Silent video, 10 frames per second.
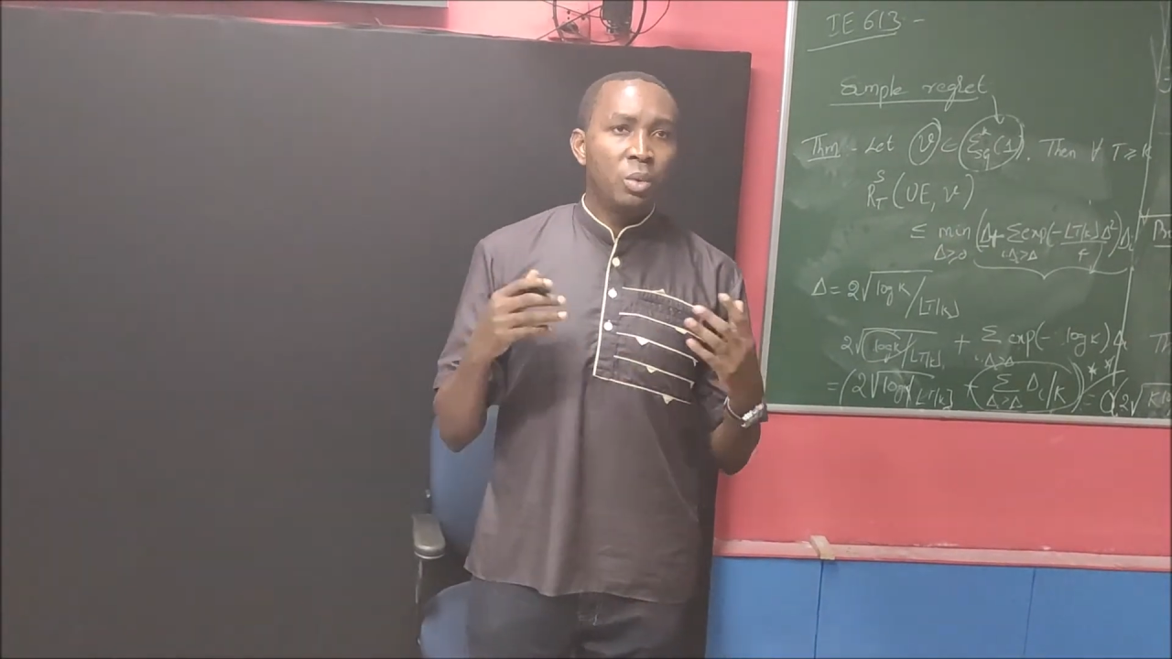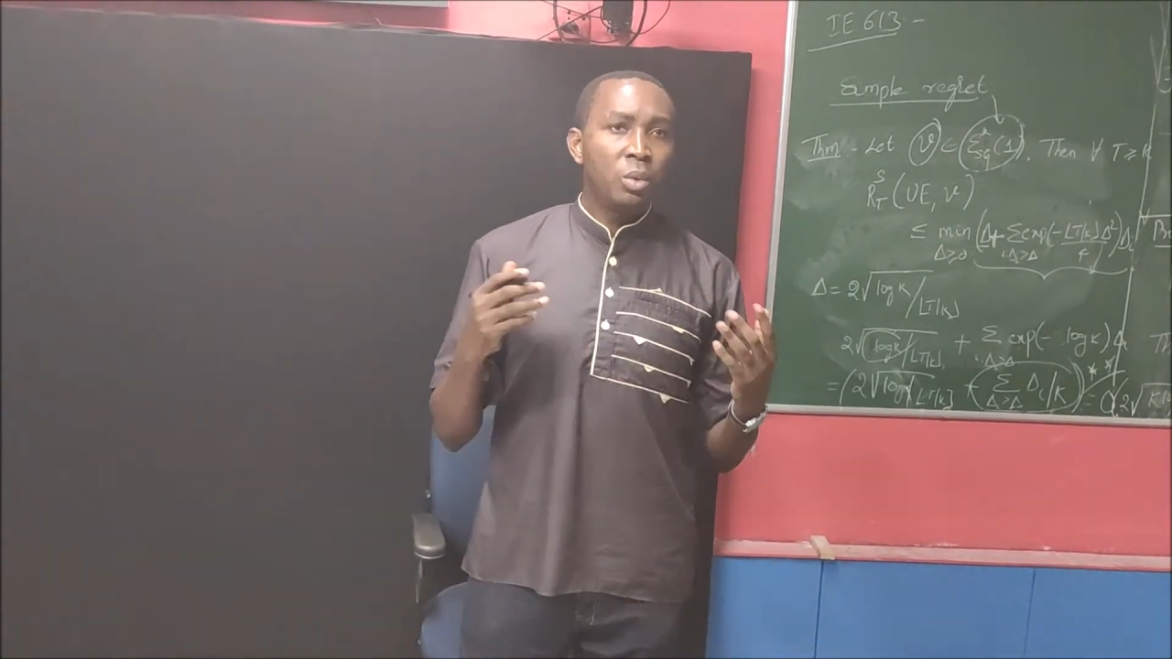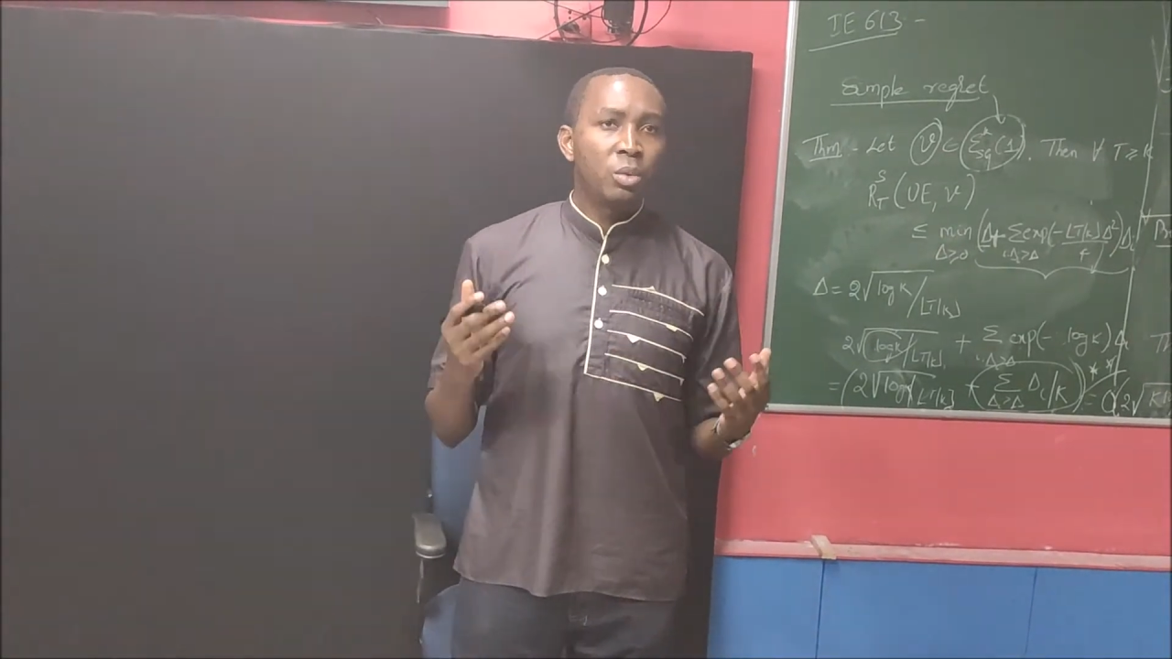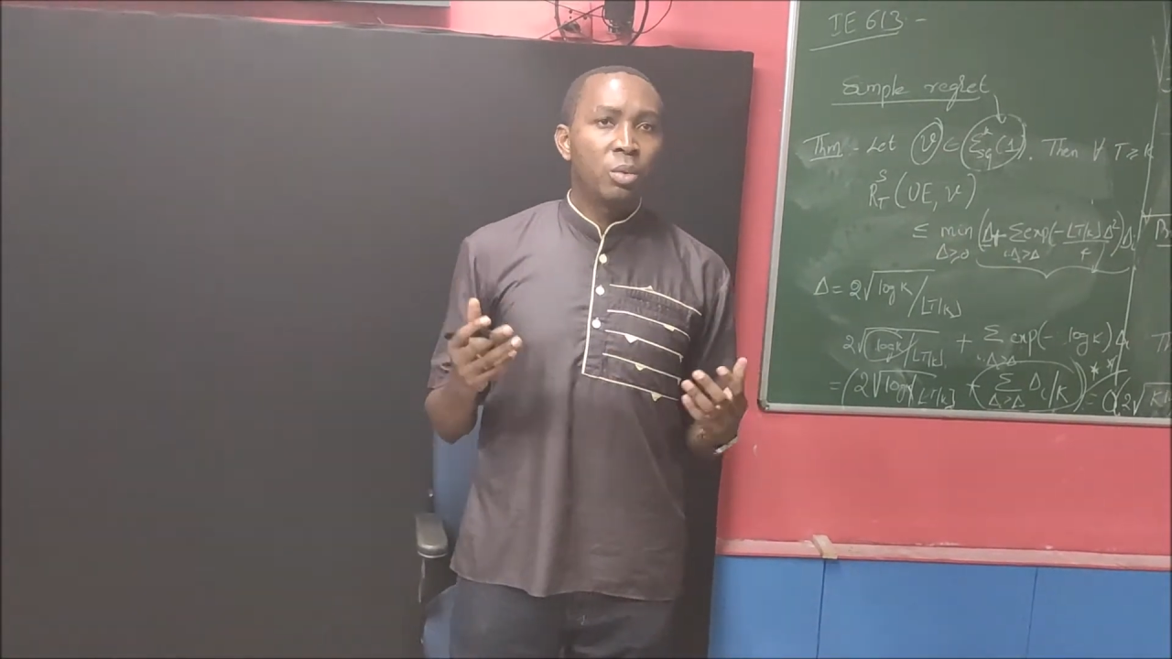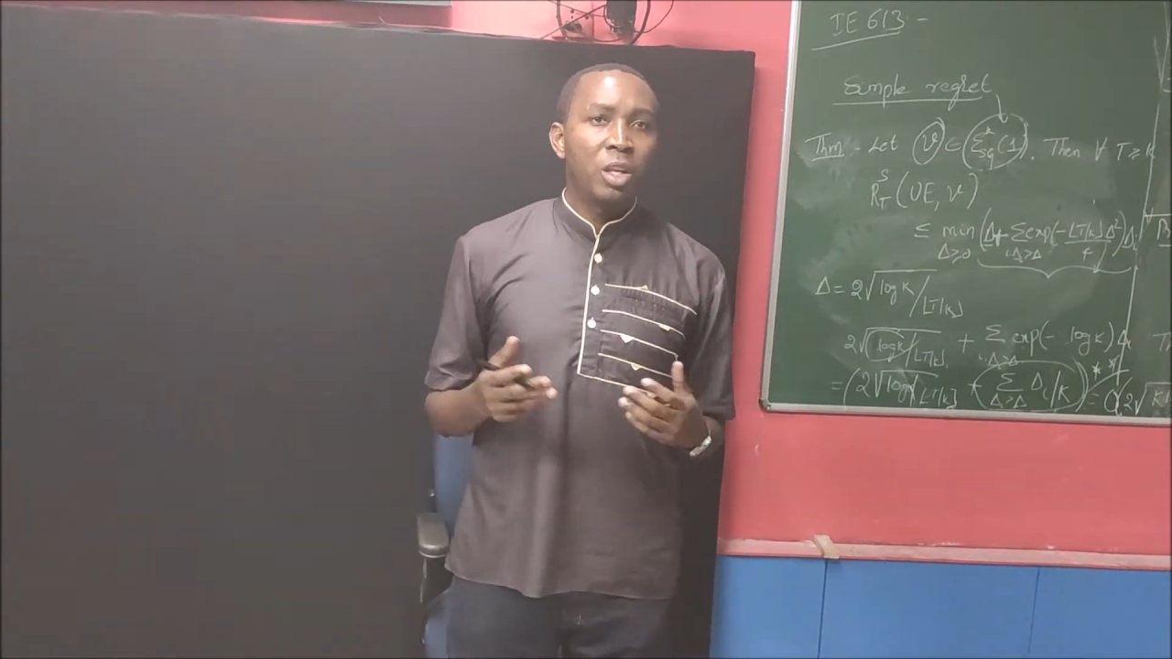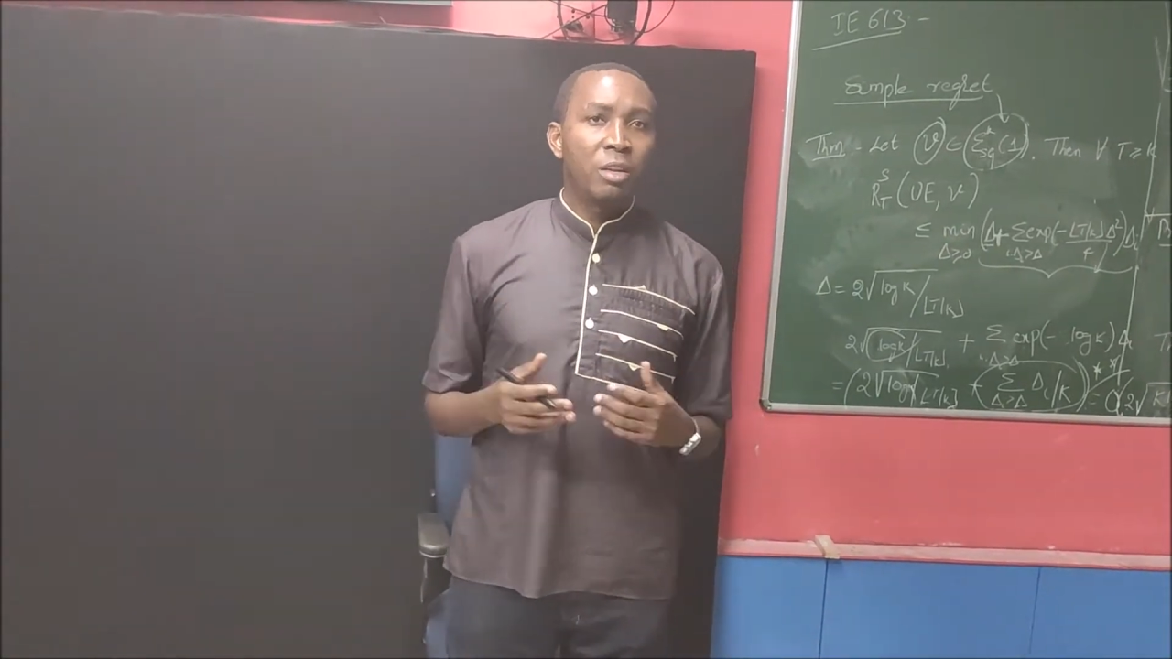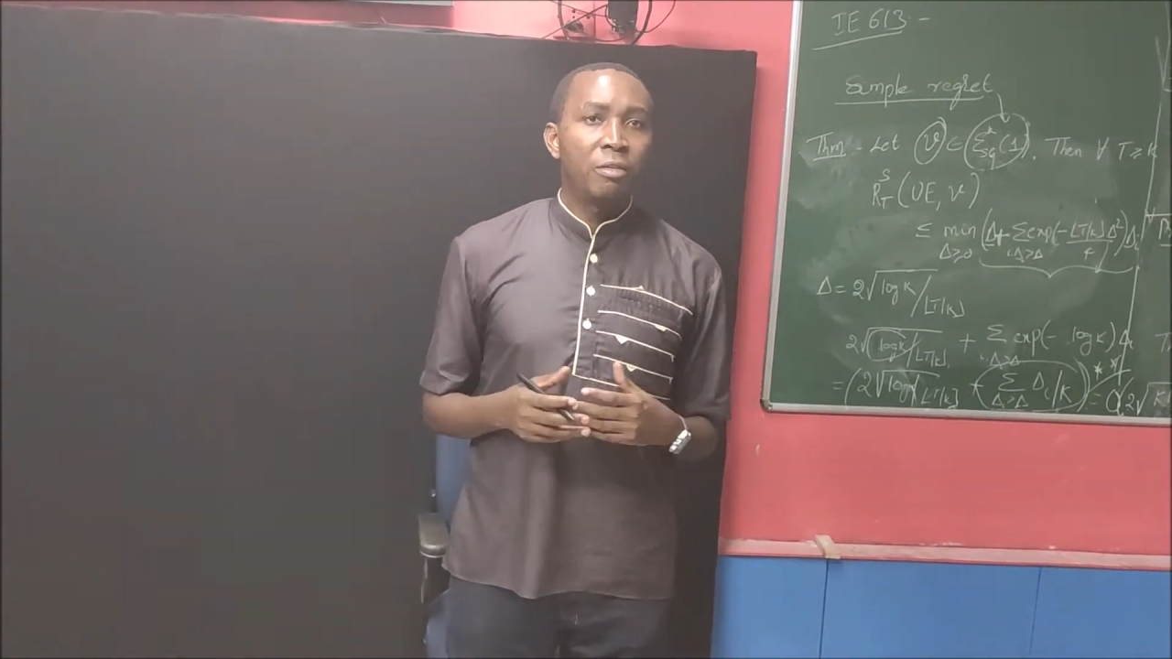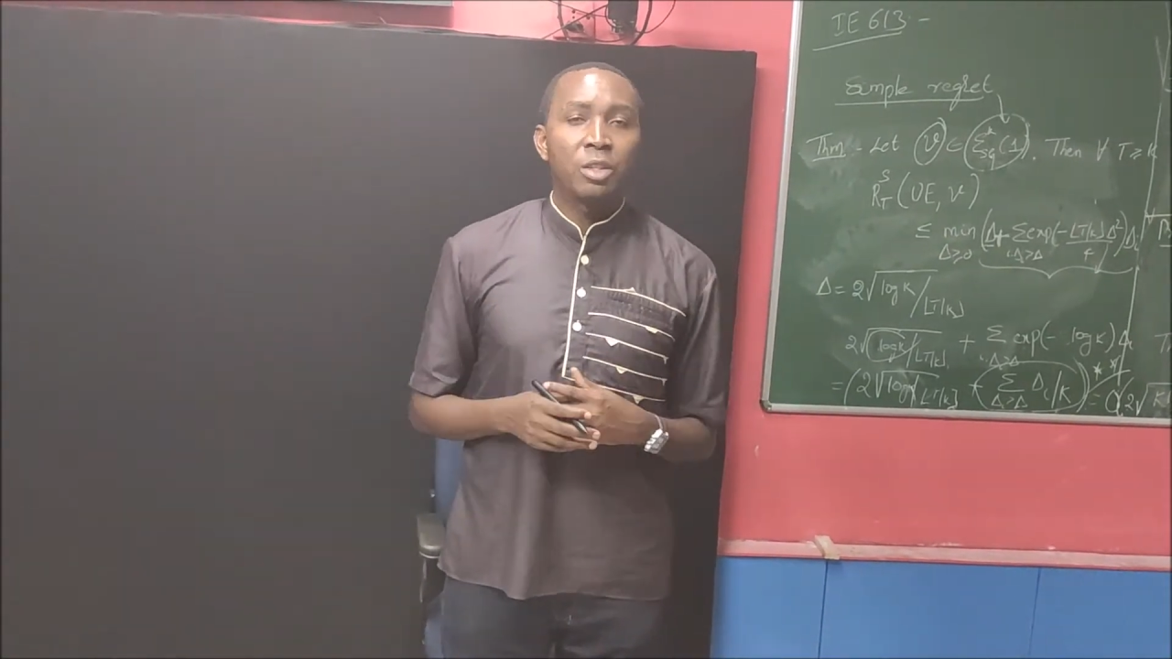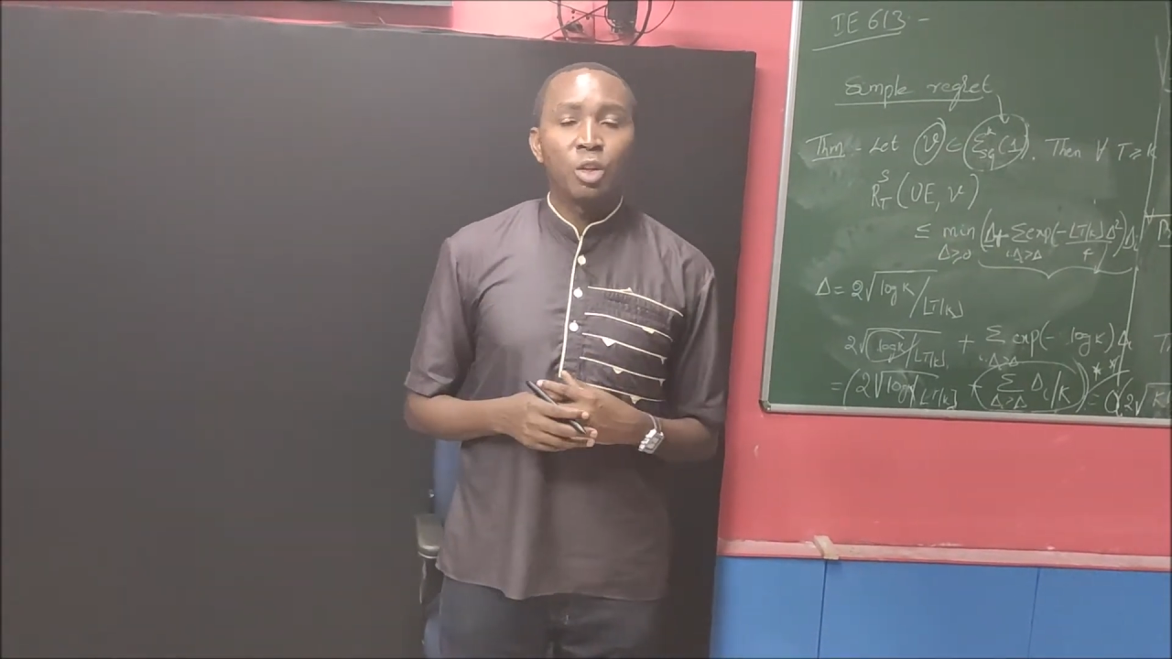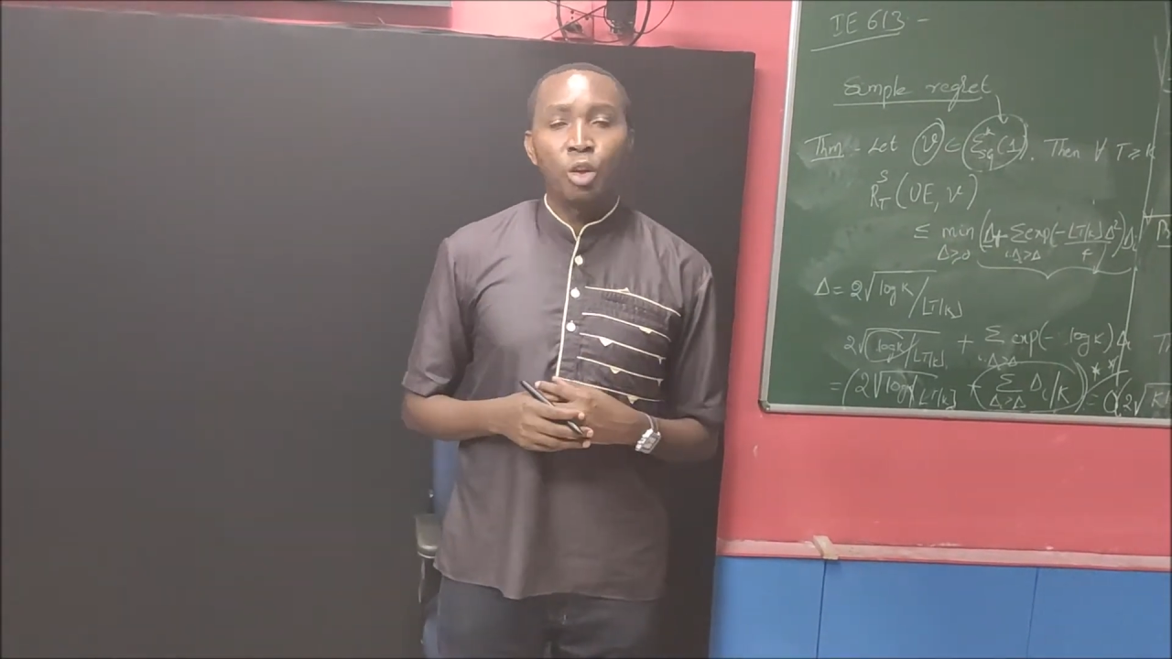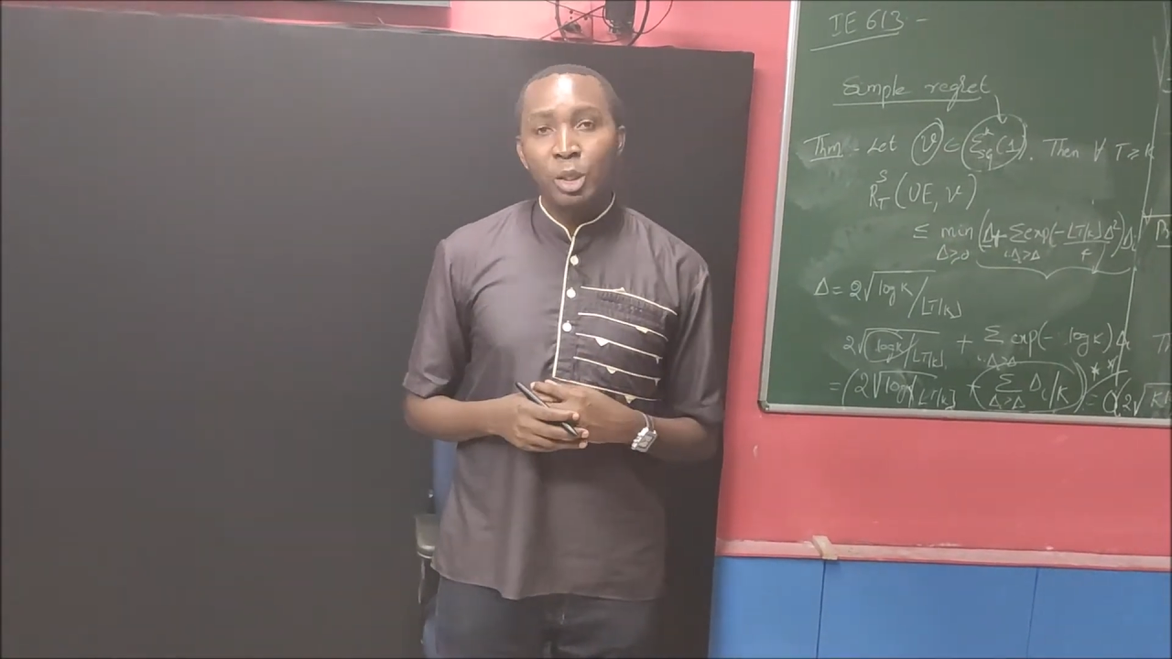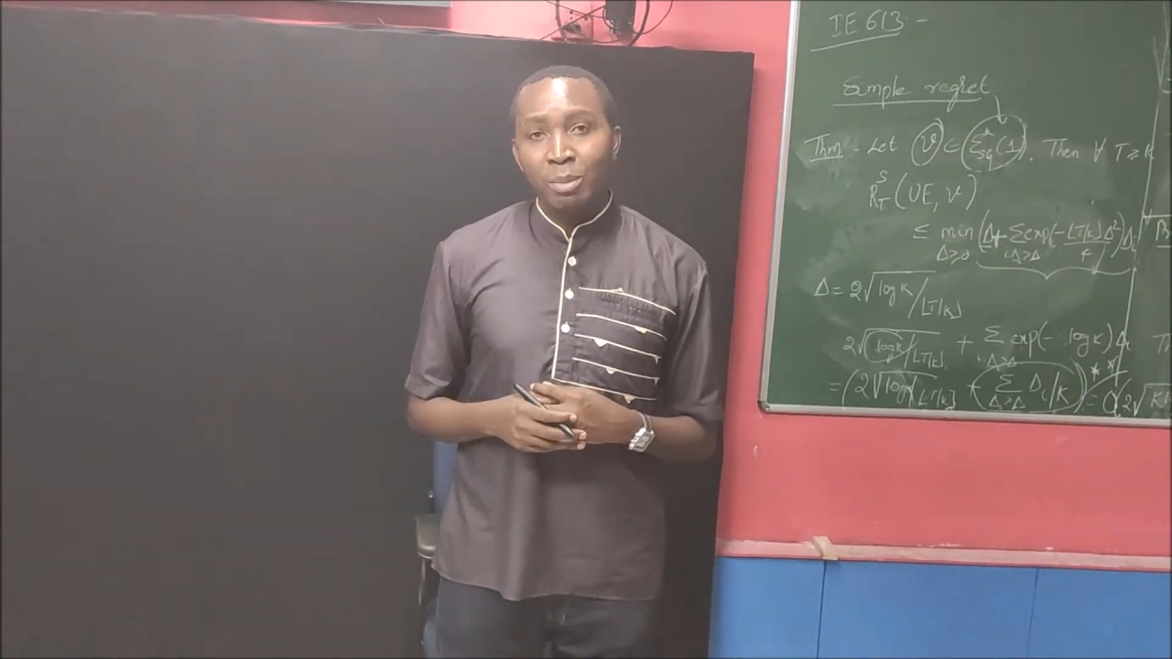look into the different common